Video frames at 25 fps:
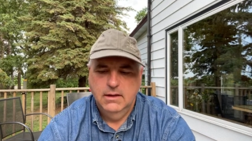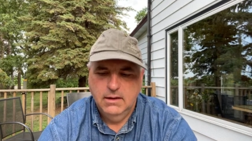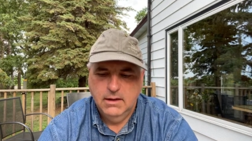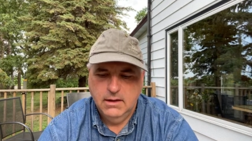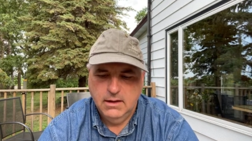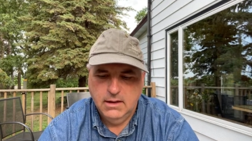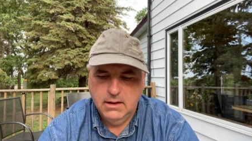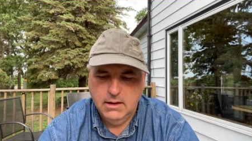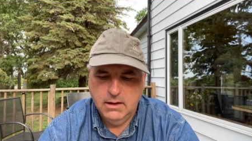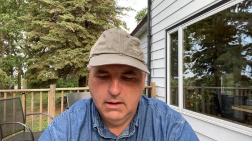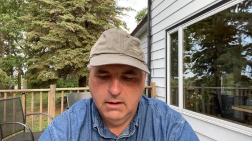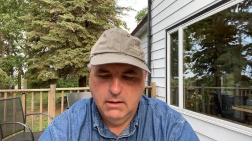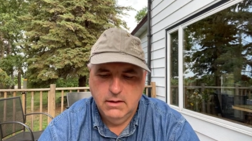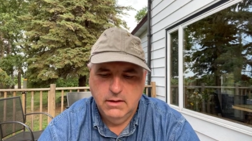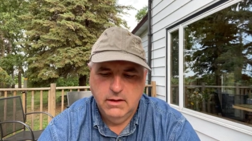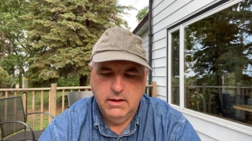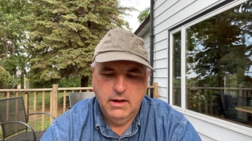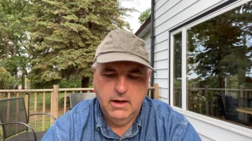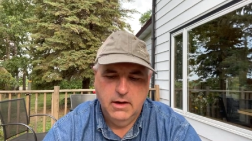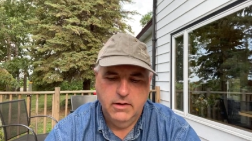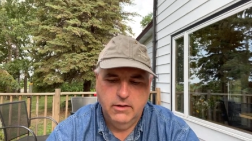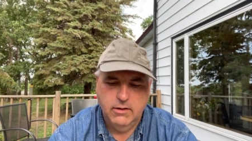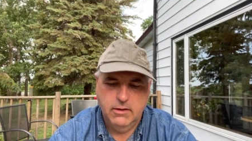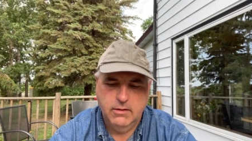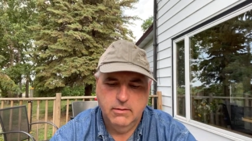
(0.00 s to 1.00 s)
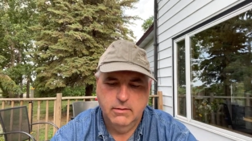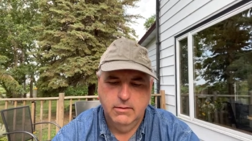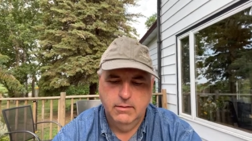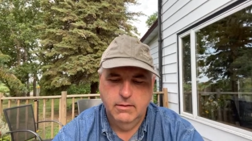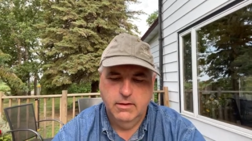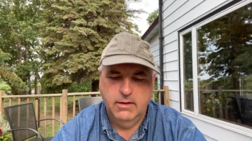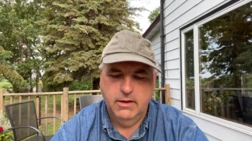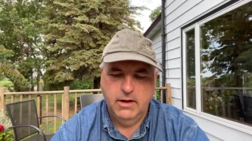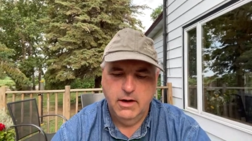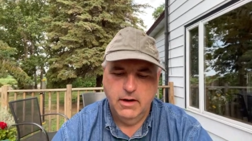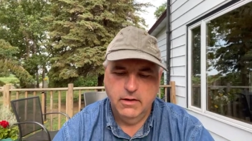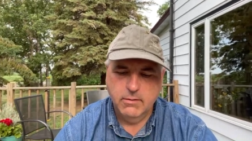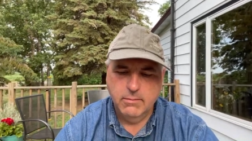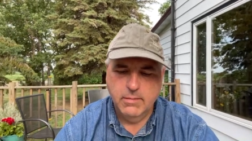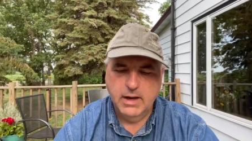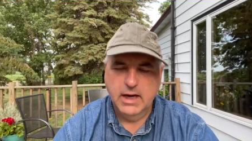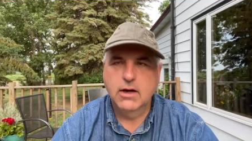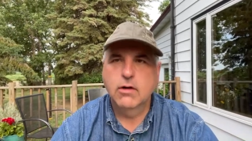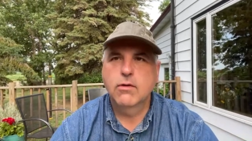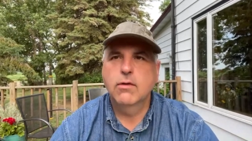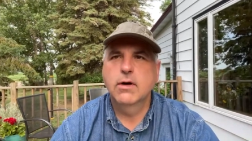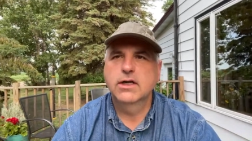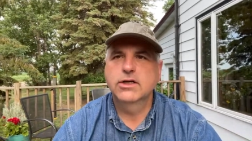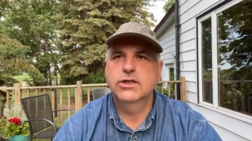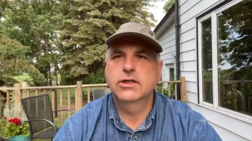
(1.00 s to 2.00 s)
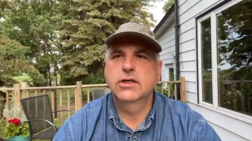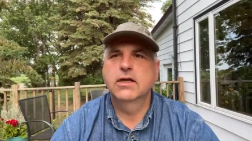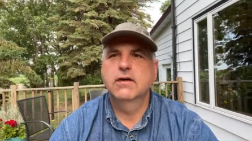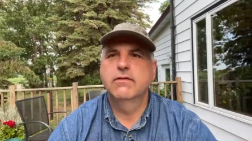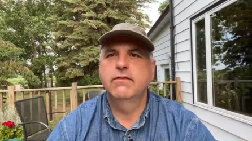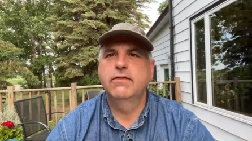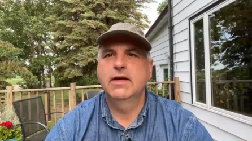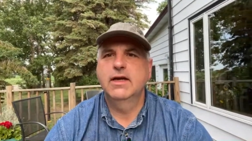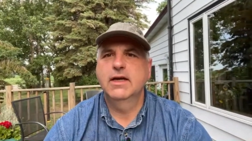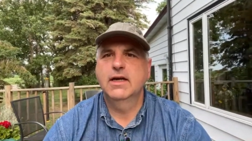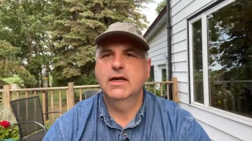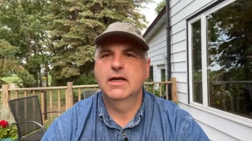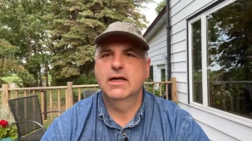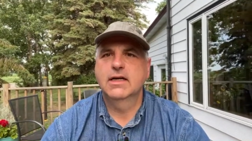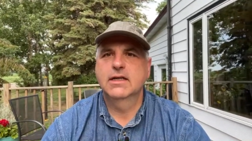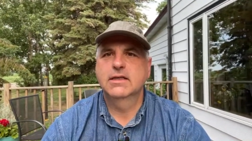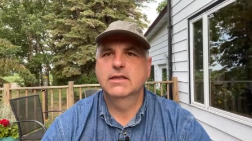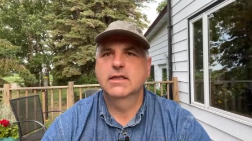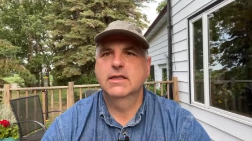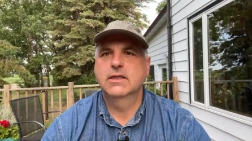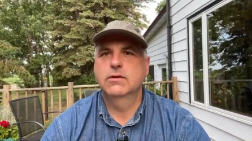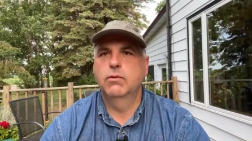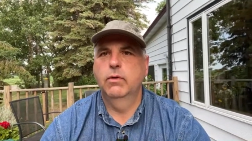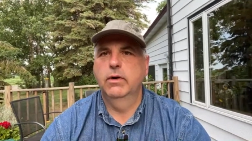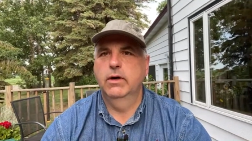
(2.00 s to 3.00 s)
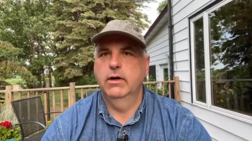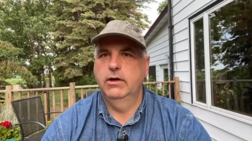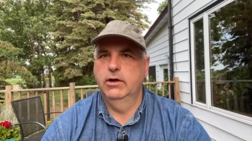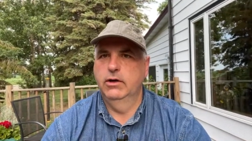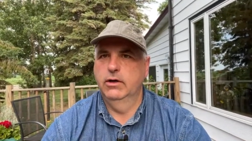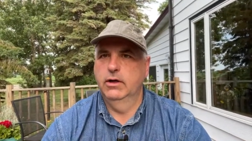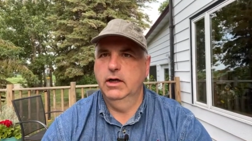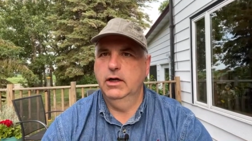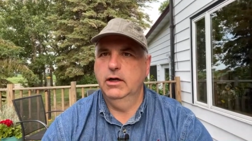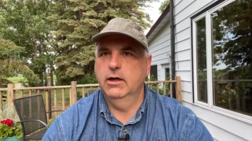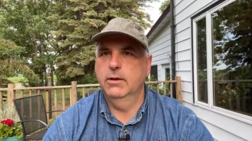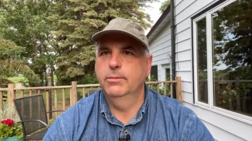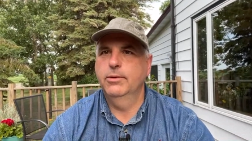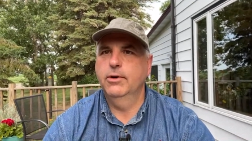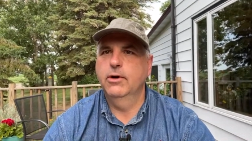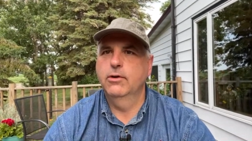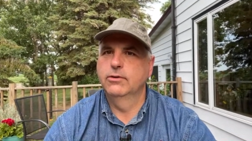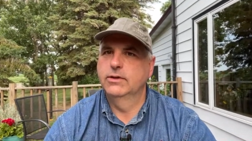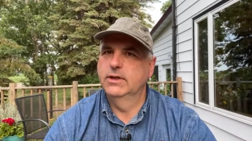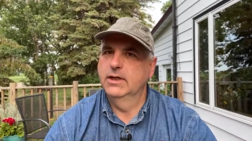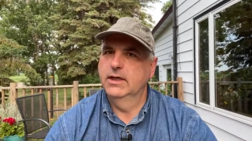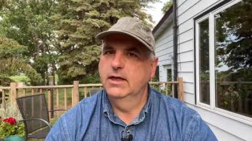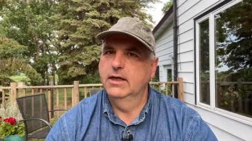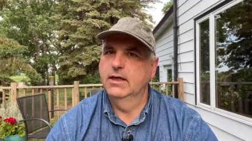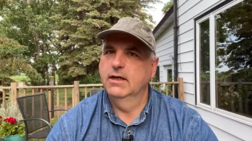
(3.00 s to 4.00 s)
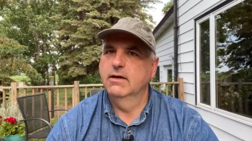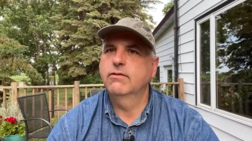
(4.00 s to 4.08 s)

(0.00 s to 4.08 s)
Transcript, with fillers: the other main question a vegan gets is, where do you get your protein?